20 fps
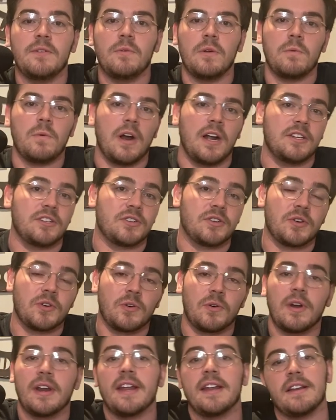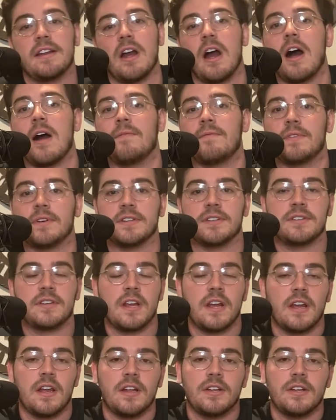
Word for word: We watched great conference